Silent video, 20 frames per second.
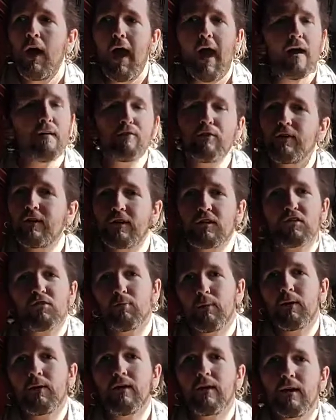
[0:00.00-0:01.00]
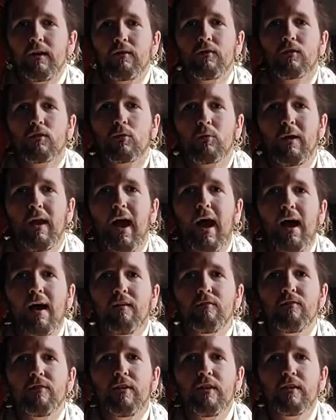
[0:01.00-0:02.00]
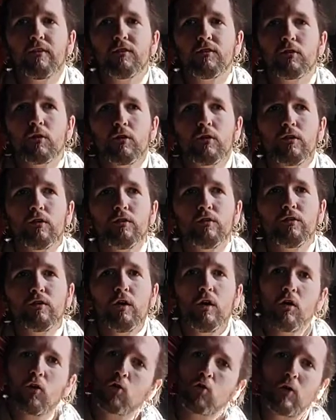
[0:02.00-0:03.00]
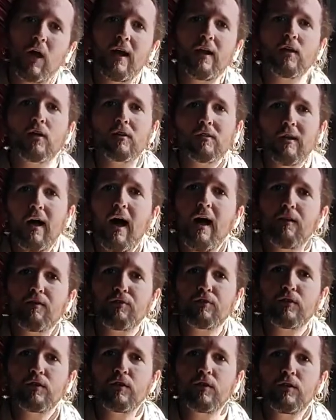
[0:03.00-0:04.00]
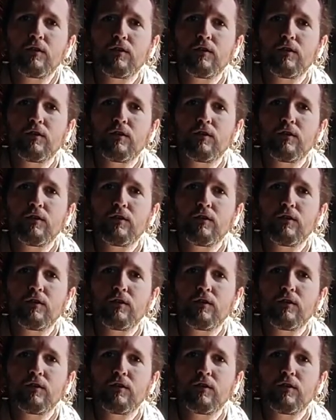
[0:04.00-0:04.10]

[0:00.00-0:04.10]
Every experience, we have this sort of right or left